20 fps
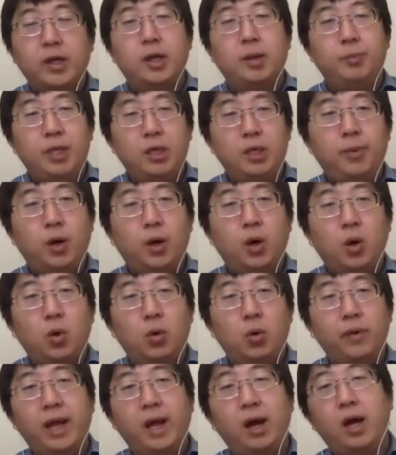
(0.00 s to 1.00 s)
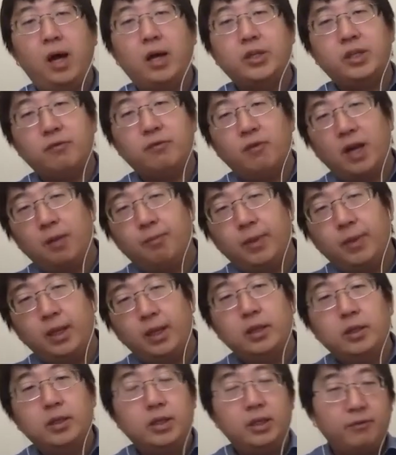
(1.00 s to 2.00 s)
people now are
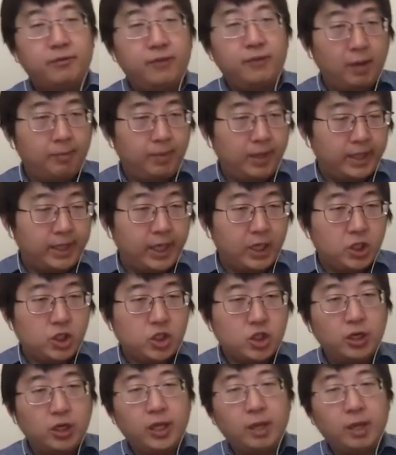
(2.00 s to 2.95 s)
developing DeFi application,